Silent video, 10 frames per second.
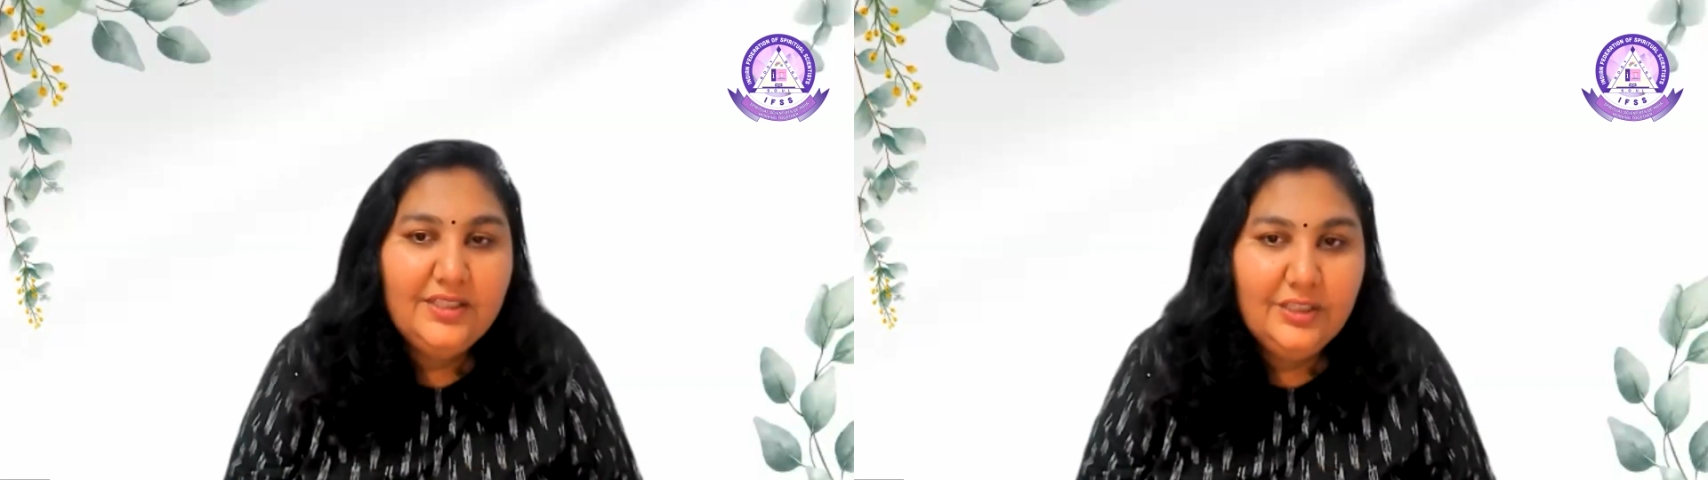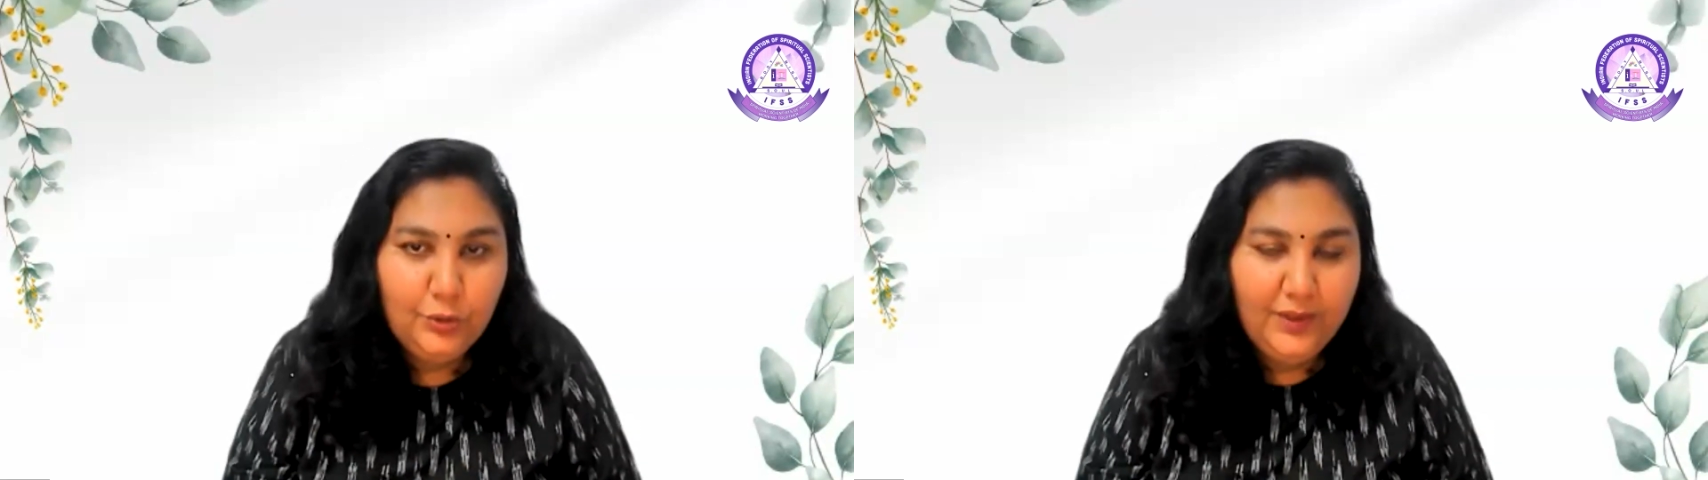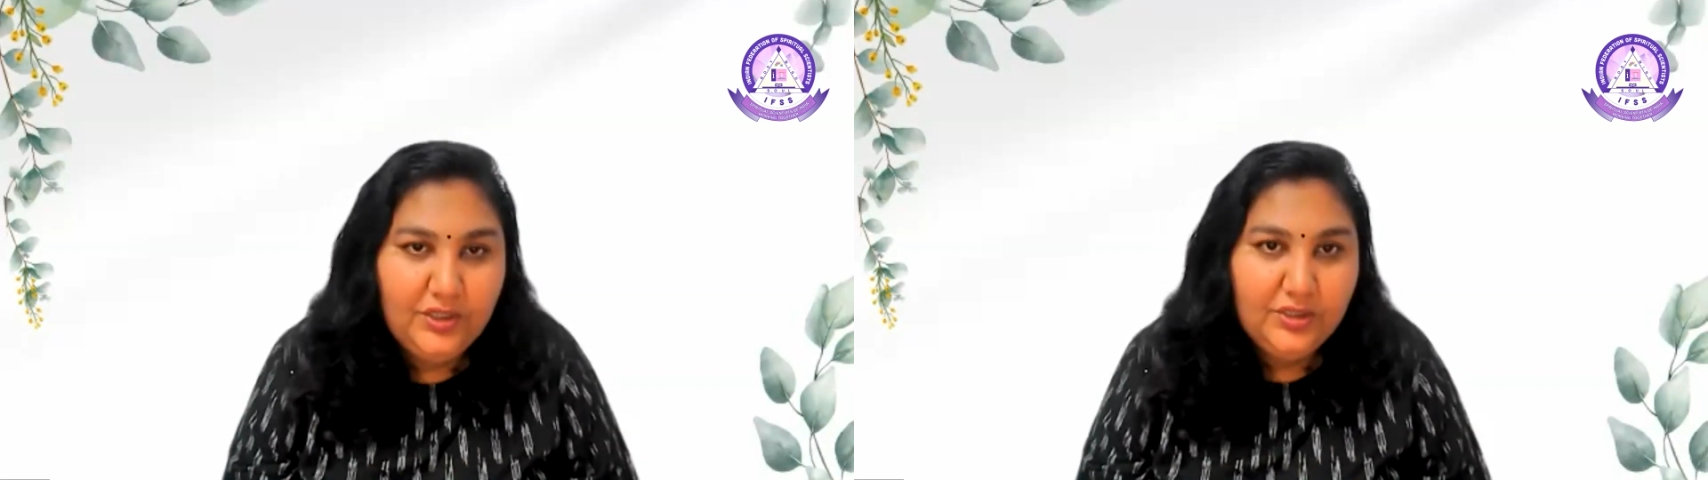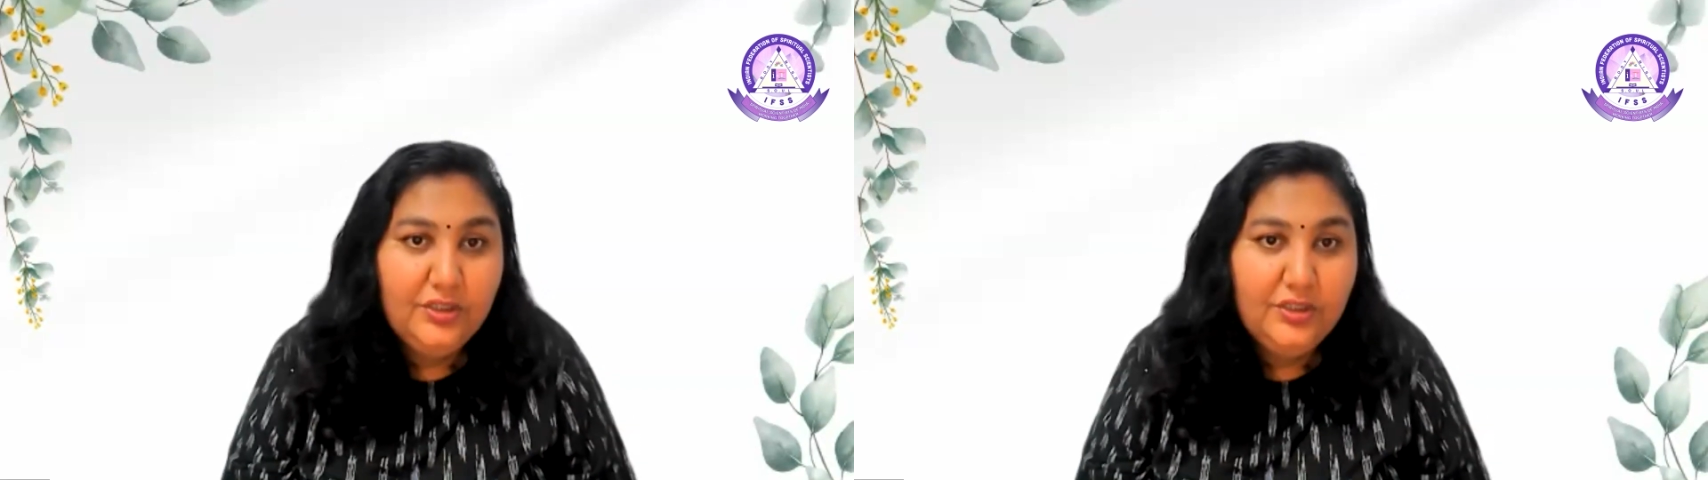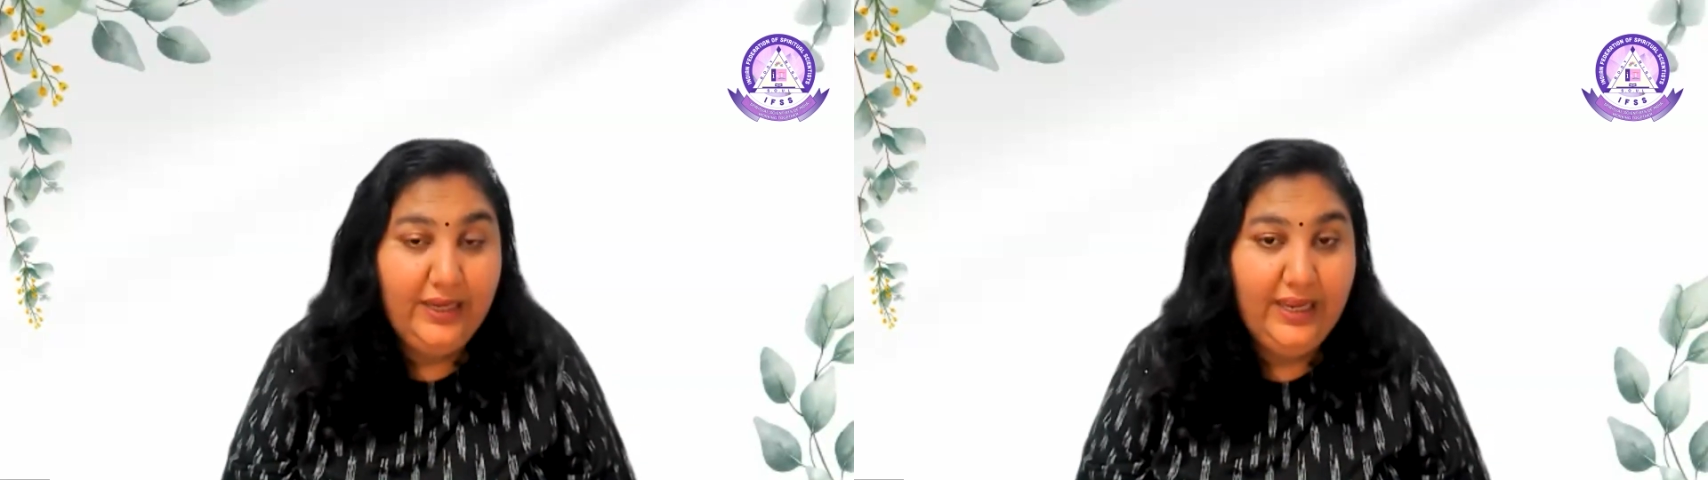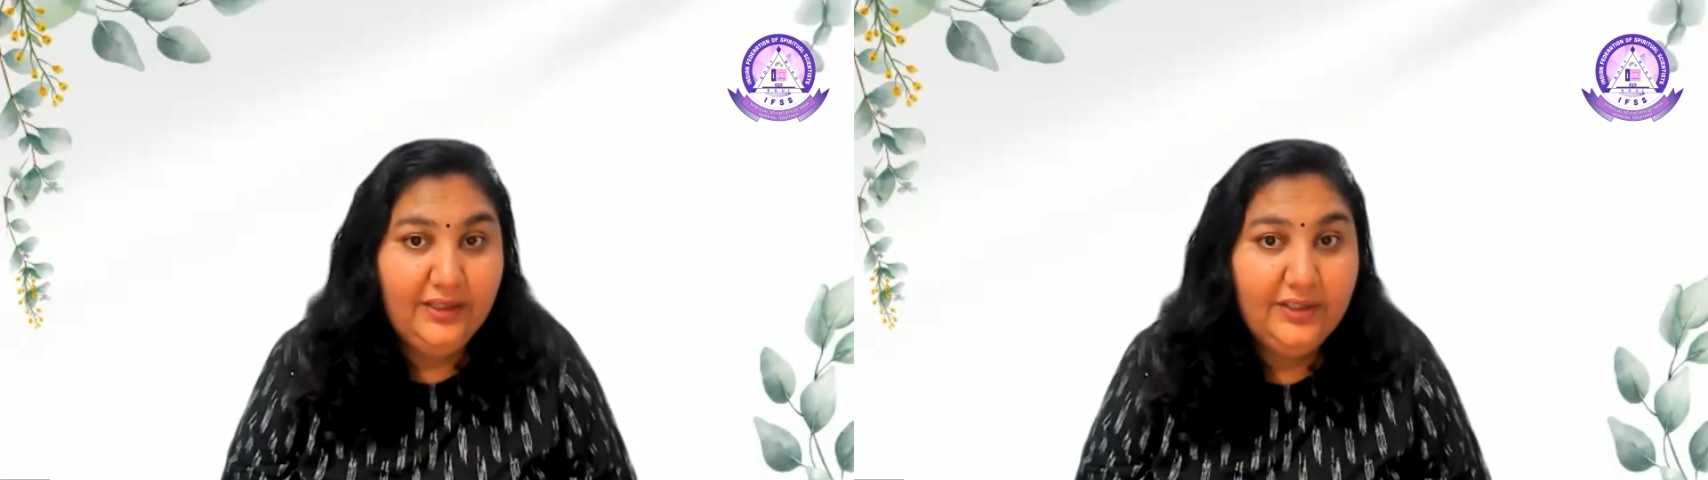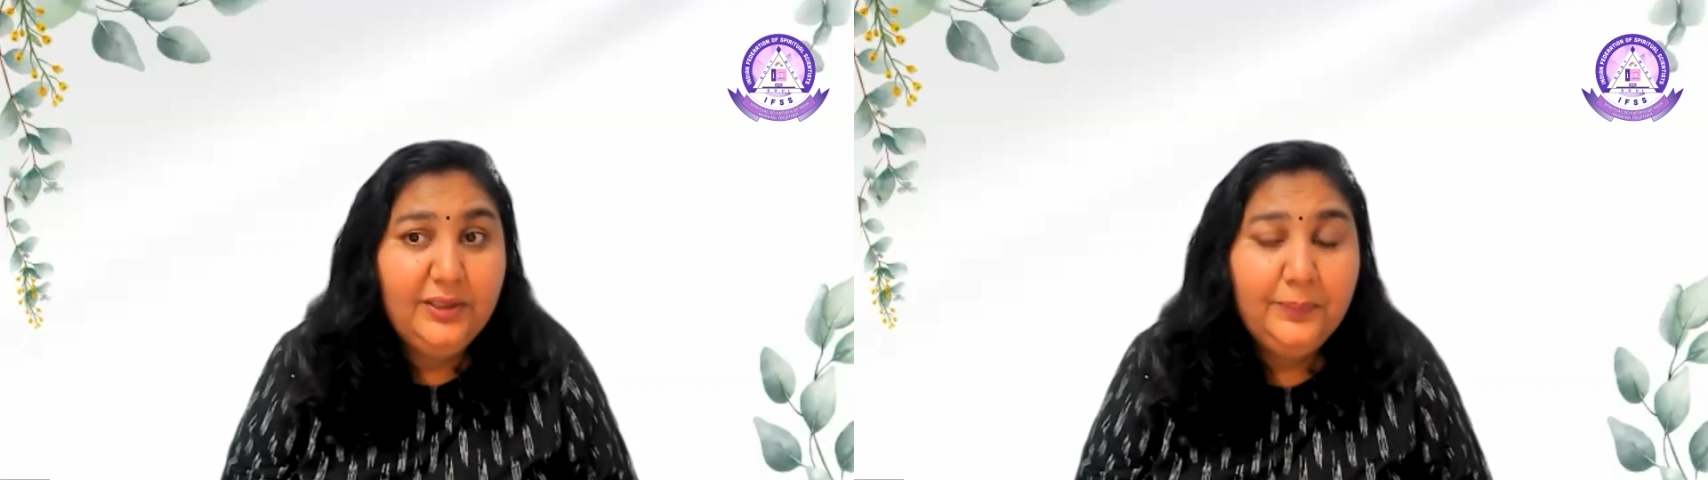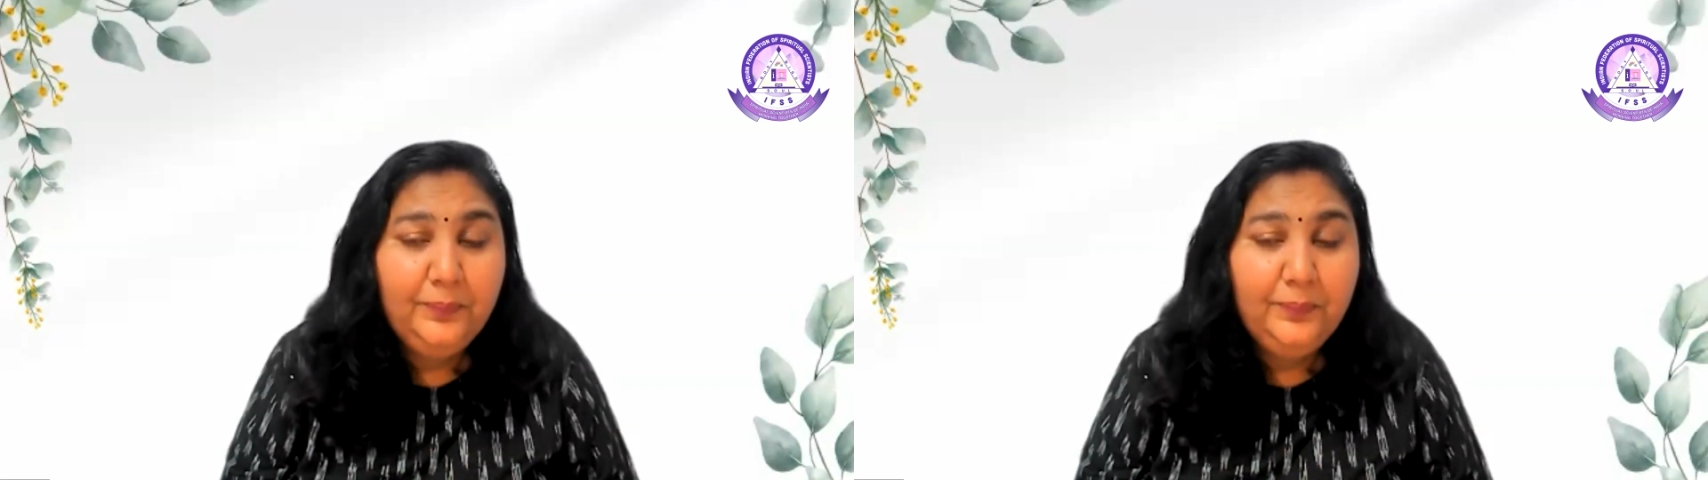situation together.